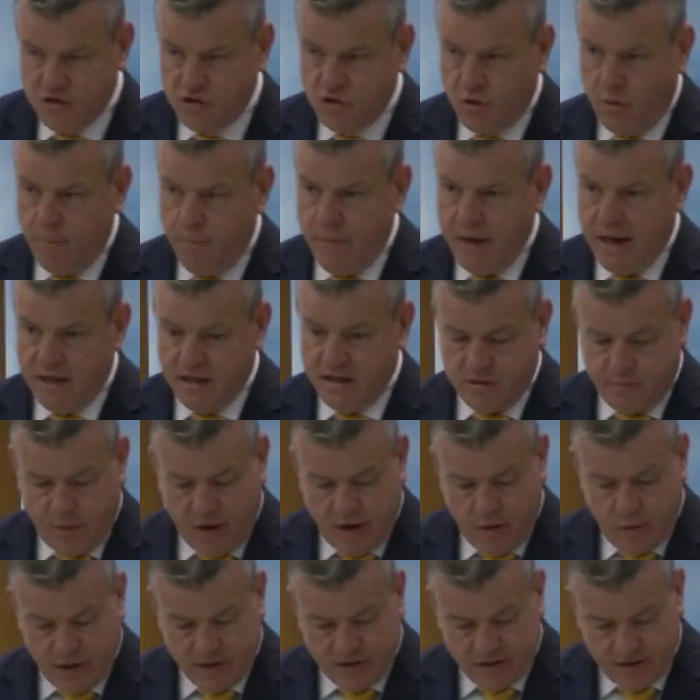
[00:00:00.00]
some means
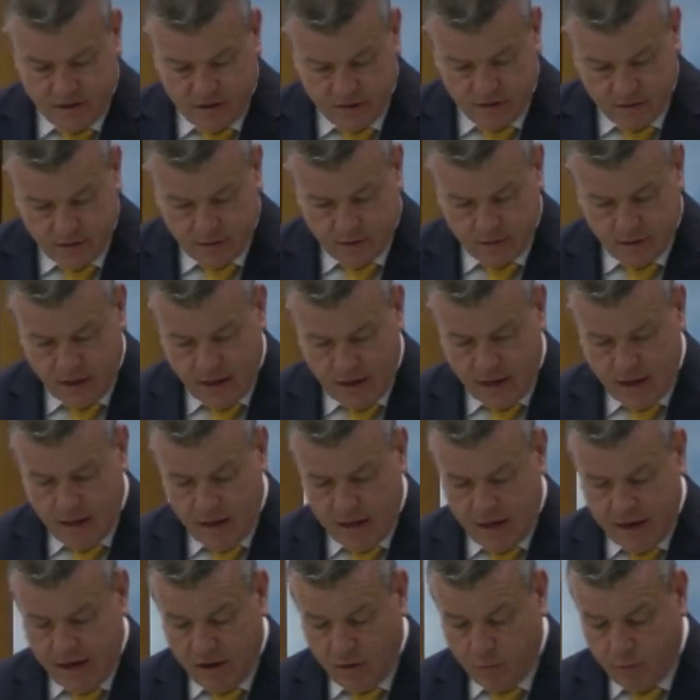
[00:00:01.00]
by which
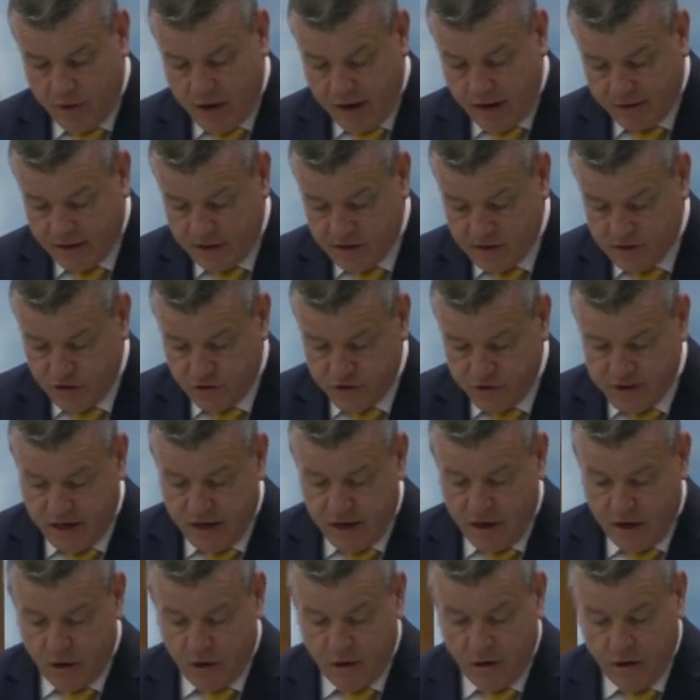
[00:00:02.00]
legal practitioners
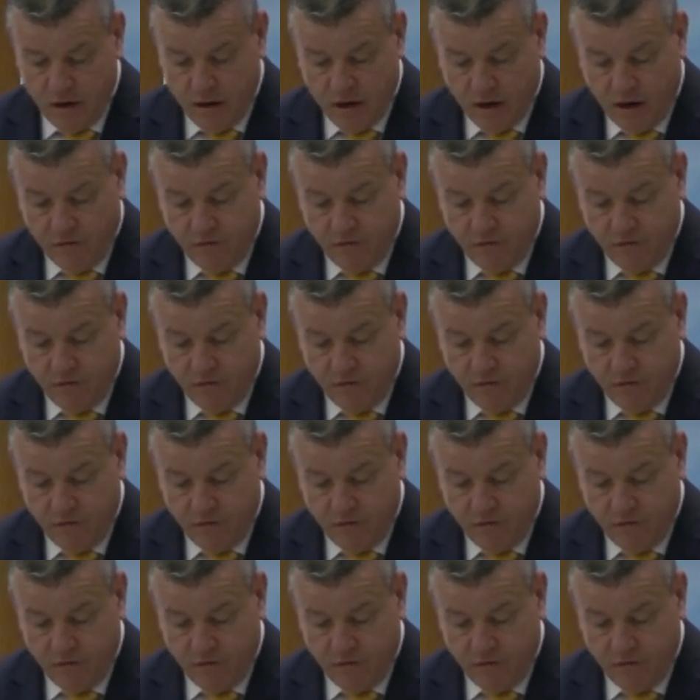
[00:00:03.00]
here